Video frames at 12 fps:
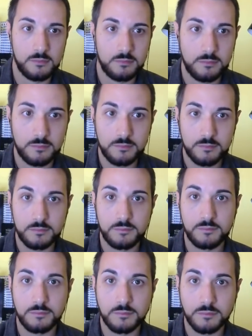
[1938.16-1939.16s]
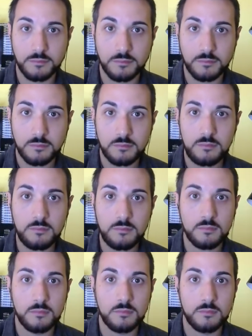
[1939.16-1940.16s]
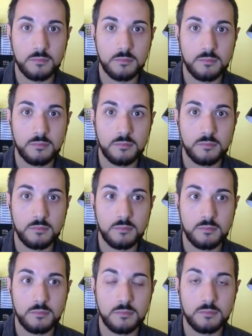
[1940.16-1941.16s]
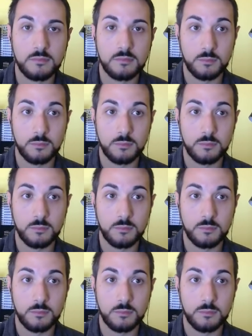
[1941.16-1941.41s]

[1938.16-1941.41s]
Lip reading: The person shown says nothing.